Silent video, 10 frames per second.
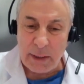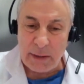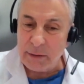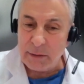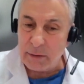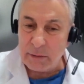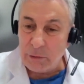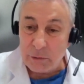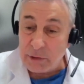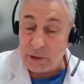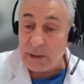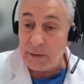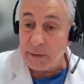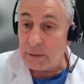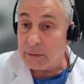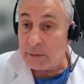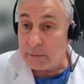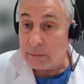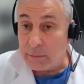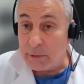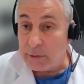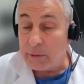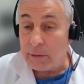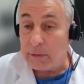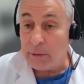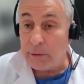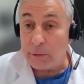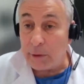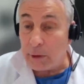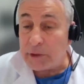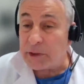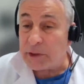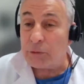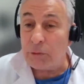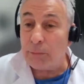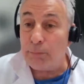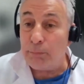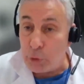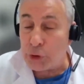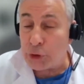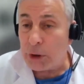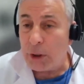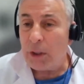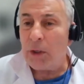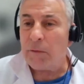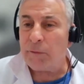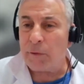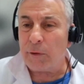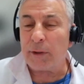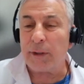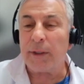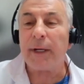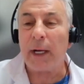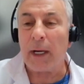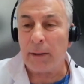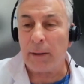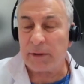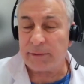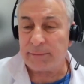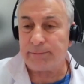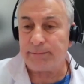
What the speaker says: and usually the neurologists who push for realignment.